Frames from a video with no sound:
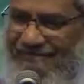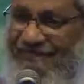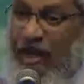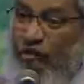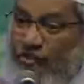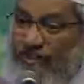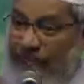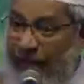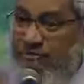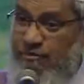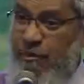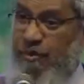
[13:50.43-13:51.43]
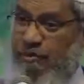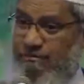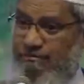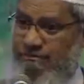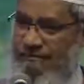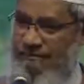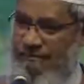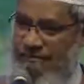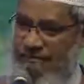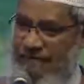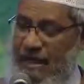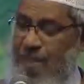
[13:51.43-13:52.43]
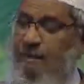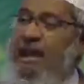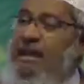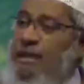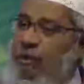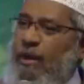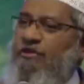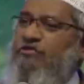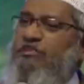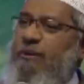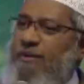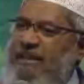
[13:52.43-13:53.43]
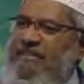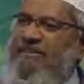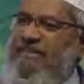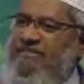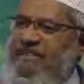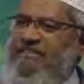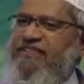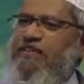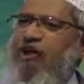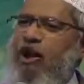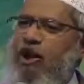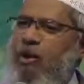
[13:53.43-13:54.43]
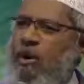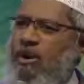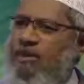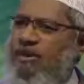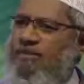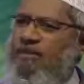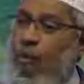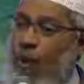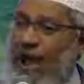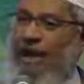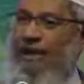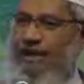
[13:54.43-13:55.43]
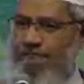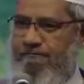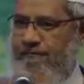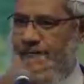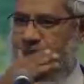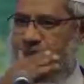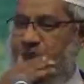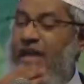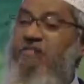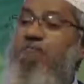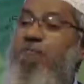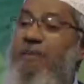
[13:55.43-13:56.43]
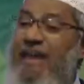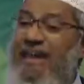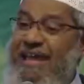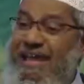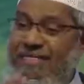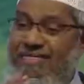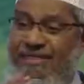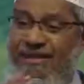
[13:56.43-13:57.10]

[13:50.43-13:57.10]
1,000 times more. My request to the brothers and sisters all over the world is please